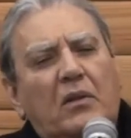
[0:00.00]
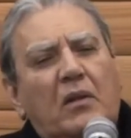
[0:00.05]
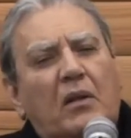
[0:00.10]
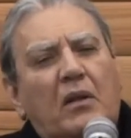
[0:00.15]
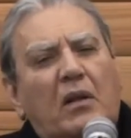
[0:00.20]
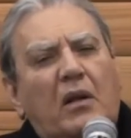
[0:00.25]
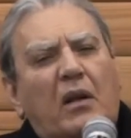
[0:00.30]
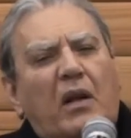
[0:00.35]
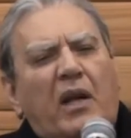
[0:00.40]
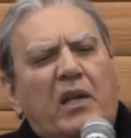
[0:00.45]

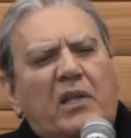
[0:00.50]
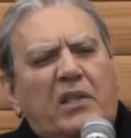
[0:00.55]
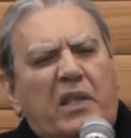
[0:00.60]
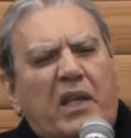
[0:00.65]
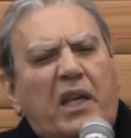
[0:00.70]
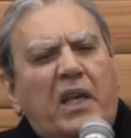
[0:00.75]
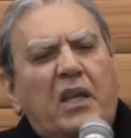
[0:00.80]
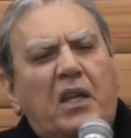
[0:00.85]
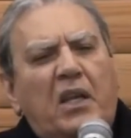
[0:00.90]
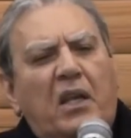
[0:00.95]
And
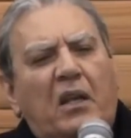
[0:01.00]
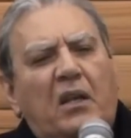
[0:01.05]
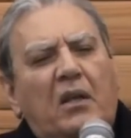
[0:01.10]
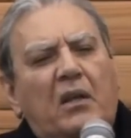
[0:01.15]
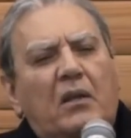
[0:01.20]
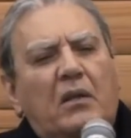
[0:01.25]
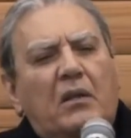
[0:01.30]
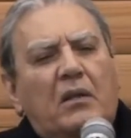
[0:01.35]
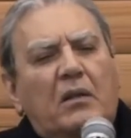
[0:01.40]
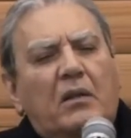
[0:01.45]

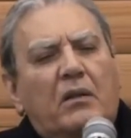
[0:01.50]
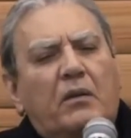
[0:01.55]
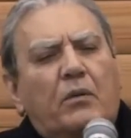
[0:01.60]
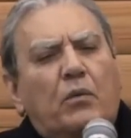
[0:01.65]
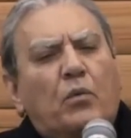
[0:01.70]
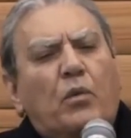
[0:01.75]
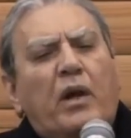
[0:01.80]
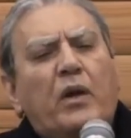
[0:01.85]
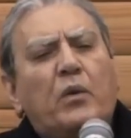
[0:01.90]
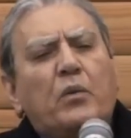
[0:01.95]
as
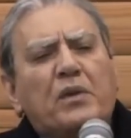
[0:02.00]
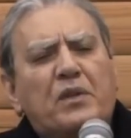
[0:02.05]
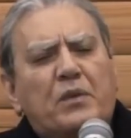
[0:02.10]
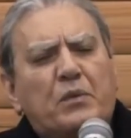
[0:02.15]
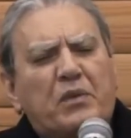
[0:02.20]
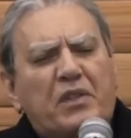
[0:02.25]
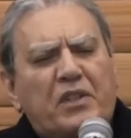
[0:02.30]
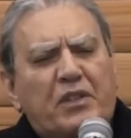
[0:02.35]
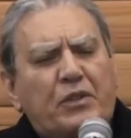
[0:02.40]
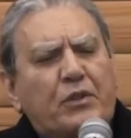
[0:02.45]
any
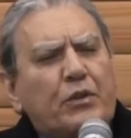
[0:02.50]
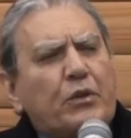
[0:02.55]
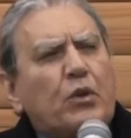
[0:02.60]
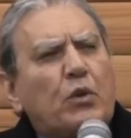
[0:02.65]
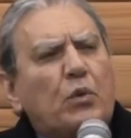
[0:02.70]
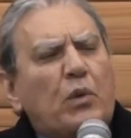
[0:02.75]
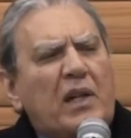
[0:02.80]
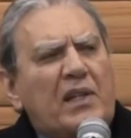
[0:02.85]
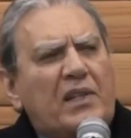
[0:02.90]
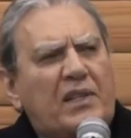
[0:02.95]
one
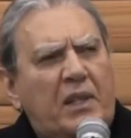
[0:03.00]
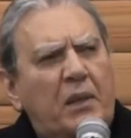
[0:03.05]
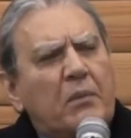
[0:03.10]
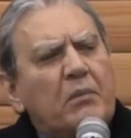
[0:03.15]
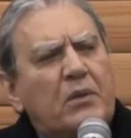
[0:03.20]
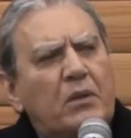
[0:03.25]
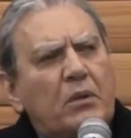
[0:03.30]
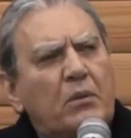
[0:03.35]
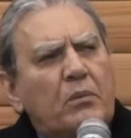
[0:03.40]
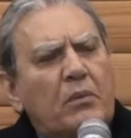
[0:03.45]
with
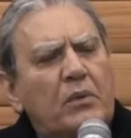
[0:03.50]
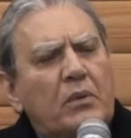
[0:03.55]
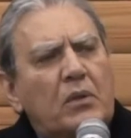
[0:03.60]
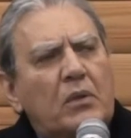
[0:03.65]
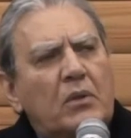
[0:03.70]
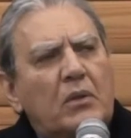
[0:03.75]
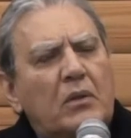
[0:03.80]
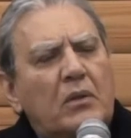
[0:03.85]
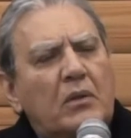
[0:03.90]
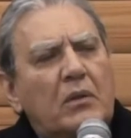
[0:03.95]
withdrawal
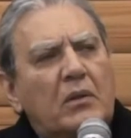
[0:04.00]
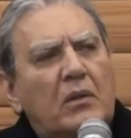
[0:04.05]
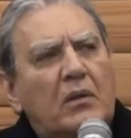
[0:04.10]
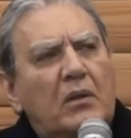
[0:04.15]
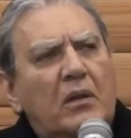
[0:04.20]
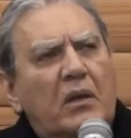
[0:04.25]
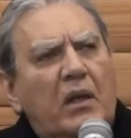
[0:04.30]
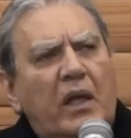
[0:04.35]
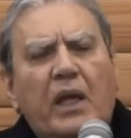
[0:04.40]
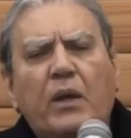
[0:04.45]

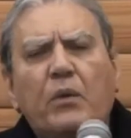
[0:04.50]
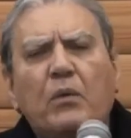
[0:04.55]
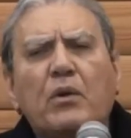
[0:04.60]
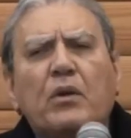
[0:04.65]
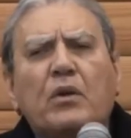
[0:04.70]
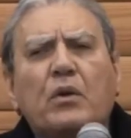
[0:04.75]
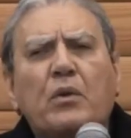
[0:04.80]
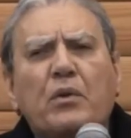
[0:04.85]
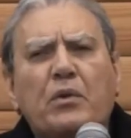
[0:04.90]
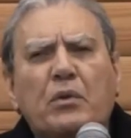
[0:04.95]
symptoms,
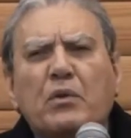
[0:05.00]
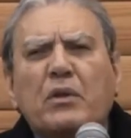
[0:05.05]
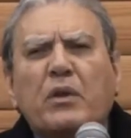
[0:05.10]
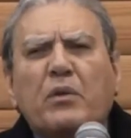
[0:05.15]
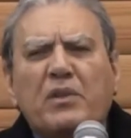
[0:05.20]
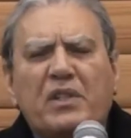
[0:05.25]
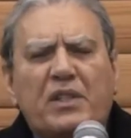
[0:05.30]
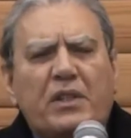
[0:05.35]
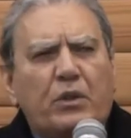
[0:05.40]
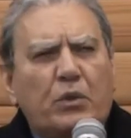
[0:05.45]
he
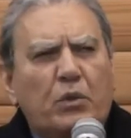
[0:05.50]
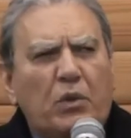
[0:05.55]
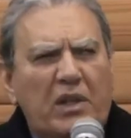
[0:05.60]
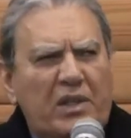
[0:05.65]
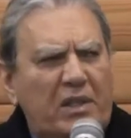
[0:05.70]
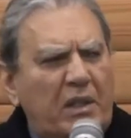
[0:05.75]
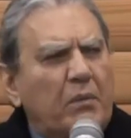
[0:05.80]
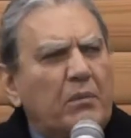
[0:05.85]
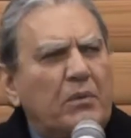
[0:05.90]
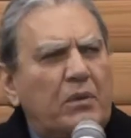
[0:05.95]
will go
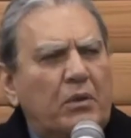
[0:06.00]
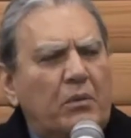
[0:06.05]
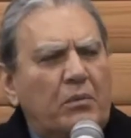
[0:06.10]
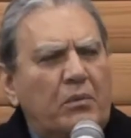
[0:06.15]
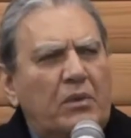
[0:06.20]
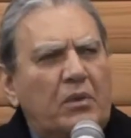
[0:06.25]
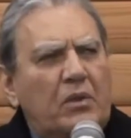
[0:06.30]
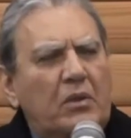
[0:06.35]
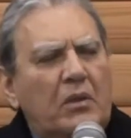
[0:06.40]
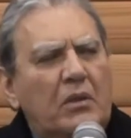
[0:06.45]
through the
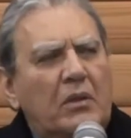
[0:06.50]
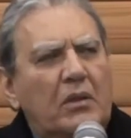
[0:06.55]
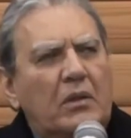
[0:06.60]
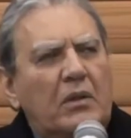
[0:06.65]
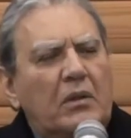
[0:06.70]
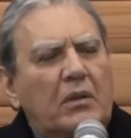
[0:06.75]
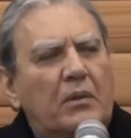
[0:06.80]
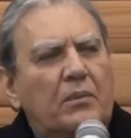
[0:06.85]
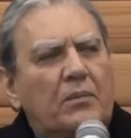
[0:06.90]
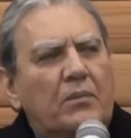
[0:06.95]
withdrawal
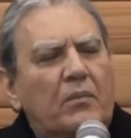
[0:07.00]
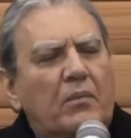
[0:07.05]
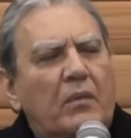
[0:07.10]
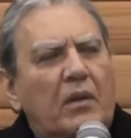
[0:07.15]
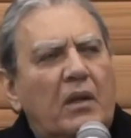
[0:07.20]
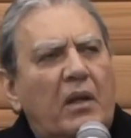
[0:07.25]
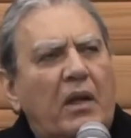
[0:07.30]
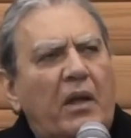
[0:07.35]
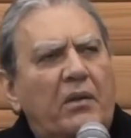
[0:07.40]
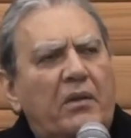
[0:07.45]

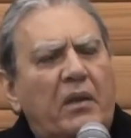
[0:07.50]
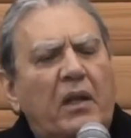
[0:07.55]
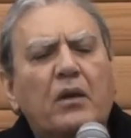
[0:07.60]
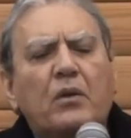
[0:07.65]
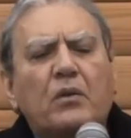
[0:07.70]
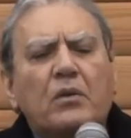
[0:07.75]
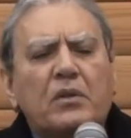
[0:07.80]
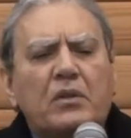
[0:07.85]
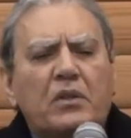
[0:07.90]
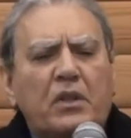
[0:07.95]
symptoms
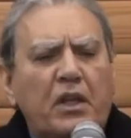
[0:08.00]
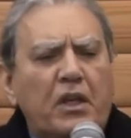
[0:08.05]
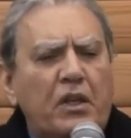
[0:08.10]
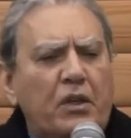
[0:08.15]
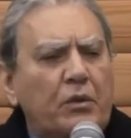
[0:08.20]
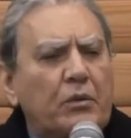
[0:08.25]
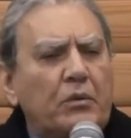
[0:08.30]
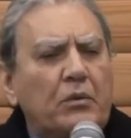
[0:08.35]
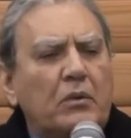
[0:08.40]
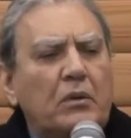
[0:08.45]
and
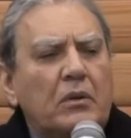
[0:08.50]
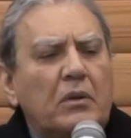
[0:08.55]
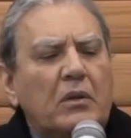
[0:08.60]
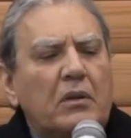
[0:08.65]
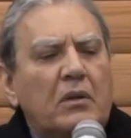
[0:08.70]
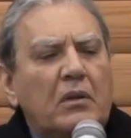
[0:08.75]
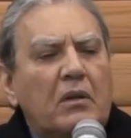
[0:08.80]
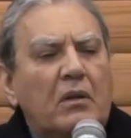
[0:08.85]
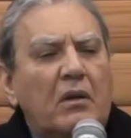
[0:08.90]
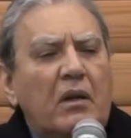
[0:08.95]
then
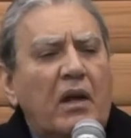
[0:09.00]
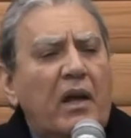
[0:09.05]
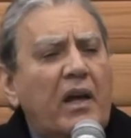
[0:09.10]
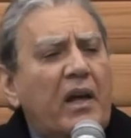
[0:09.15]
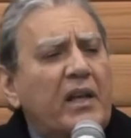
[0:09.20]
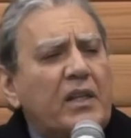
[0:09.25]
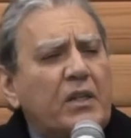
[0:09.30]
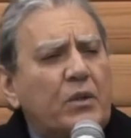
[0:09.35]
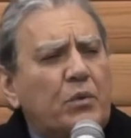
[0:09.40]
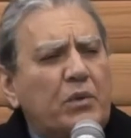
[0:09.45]

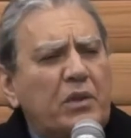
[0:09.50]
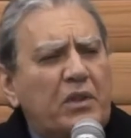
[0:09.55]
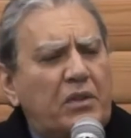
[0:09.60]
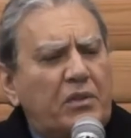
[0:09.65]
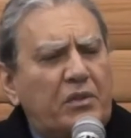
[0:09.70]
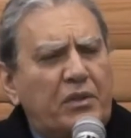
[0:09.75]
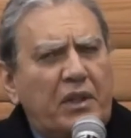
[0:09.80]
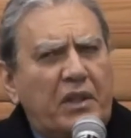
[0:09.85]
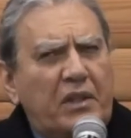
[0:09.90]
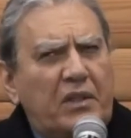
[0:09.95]
continue
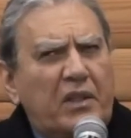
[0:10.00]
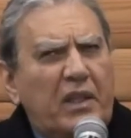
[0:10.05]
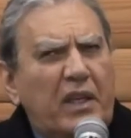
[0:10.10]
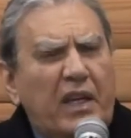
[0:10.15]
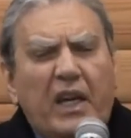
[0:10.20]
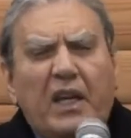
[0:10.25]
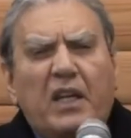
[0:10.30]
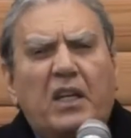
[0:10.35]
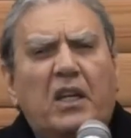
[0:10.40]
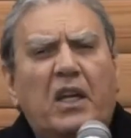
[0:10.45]
as
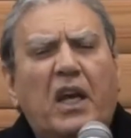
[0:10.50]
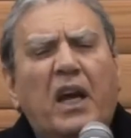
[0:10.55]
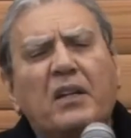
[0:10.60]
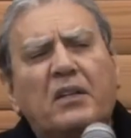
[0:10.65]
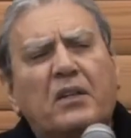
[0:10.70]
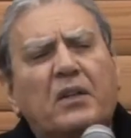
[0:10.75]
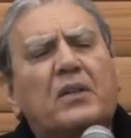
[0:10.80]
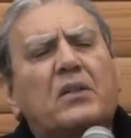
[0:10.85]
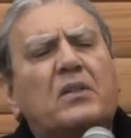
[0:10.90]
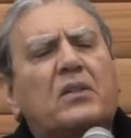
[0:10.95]
we
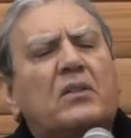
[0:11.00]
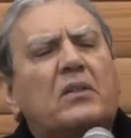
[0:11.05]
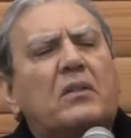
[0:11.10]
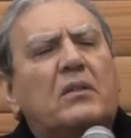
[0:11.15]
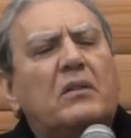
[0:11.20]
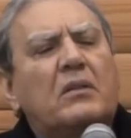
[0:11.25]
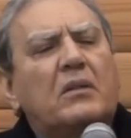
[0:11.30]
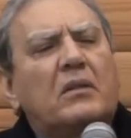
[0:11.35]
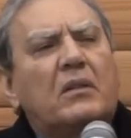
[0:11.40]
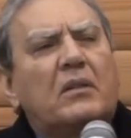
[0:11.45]
treat
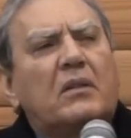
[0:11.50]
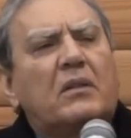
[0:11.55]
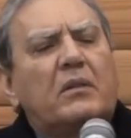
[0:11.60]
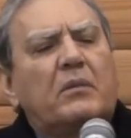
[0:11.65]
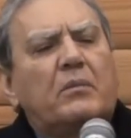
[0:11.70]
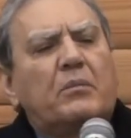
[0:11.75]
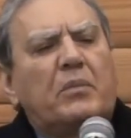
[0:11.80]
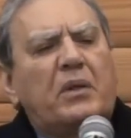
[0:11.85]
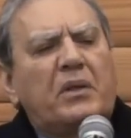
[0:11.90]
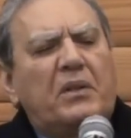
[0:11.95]
any
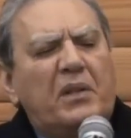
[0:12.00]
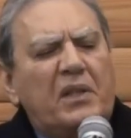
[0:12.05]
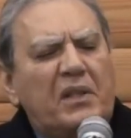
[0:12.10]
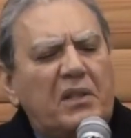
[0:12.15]
addict.